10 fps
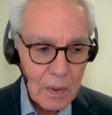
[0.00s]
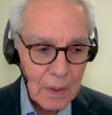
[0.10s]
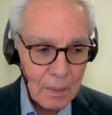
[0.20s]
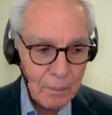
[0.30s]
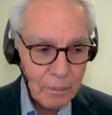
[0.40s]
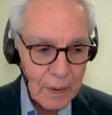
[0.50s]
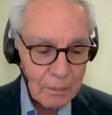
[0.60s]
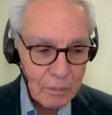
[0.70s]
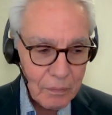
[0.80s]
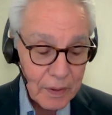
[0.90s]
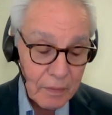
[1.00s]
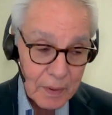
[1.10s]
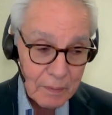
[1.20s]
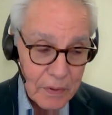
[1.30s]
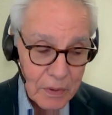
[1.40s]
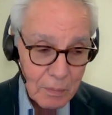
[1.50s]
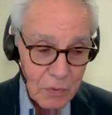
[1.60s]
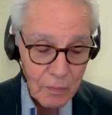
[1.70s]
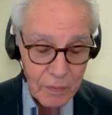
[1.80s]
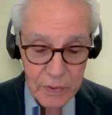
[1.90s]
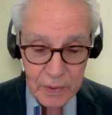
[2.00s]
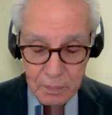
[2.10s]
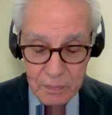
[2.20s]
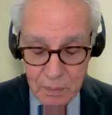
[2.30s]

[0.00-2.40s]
Um, and forgive me if it seems overly,